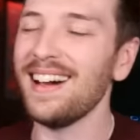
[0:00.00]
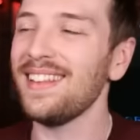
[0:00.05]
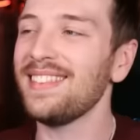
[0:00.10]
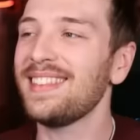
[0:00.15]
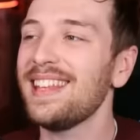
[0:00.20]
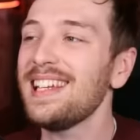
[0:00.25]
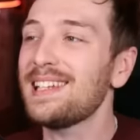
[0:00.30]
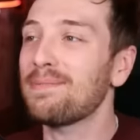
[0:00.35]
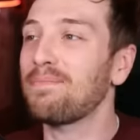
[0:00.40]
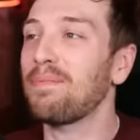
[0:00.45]
Uh,
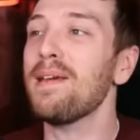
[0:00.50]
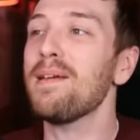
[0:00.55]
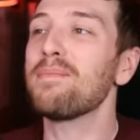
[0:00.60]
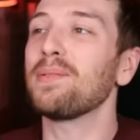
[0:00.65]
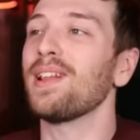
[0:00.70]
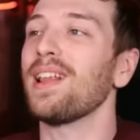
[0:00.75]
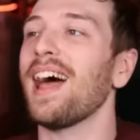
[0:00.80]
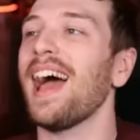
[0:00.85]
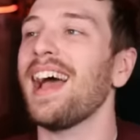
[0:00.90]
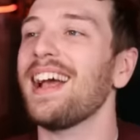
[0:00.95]
these
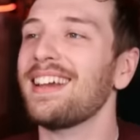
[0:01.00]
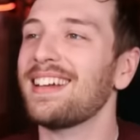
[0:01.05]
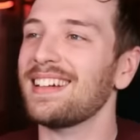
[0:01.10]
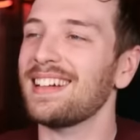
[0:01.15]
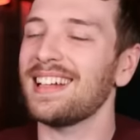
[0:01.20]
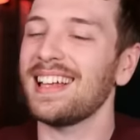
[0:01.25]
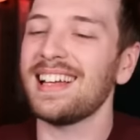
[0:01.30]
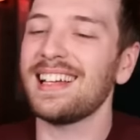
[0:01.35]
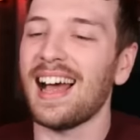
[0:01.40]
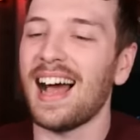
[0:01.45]
people
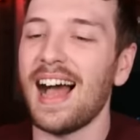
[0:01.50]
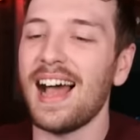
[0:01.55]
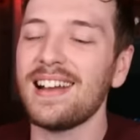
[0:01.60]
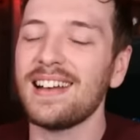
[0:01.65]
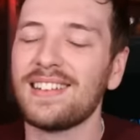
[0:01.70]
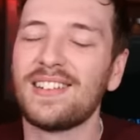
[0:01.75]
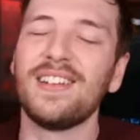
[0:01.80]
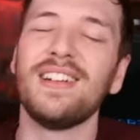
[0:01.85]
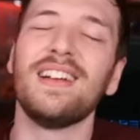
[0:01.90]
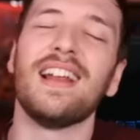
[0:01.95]
actually, I,
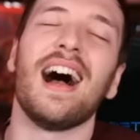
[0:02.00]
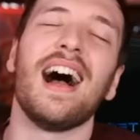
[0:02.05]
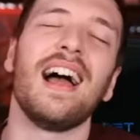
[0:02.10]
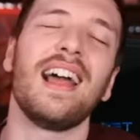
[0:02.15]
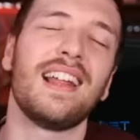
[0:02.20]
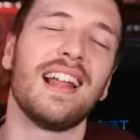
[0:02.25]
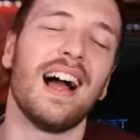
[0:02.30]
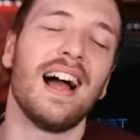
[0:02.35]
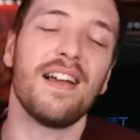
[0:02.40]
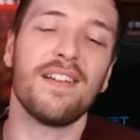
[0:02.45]
dude,
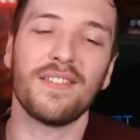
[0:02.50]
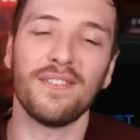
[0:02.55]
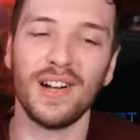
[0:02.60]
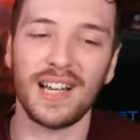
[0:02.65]
I, I,